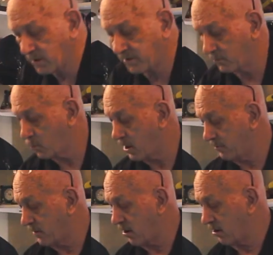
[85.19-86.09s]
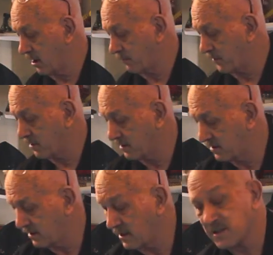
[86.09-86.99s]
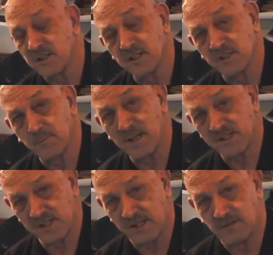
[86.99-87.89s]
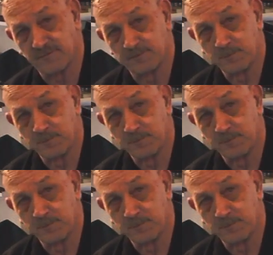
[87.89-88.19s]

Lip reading: with the 1 ball up there, and that's just myself